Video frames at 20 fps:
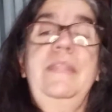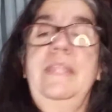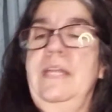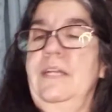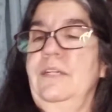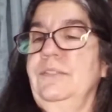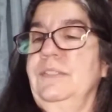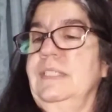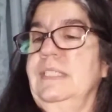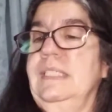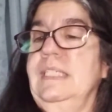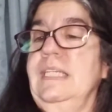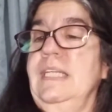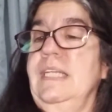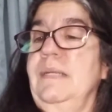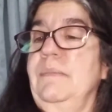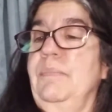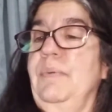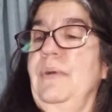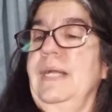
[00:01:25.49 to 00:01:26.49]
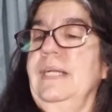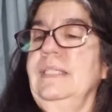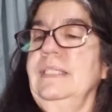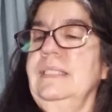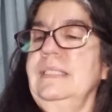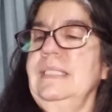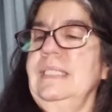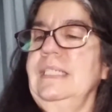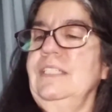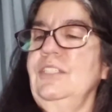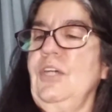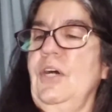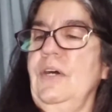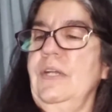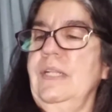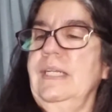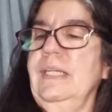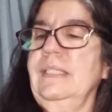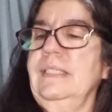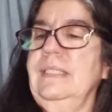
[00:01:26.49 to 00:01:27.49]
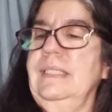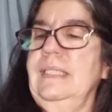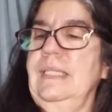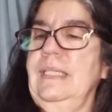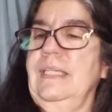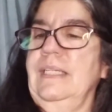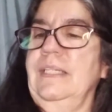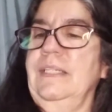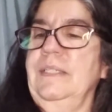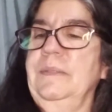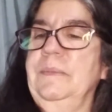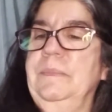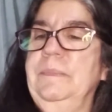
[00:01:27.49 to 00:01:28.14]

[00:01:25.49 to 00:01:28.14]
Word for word: There's a tea, pregnancy tonic tea.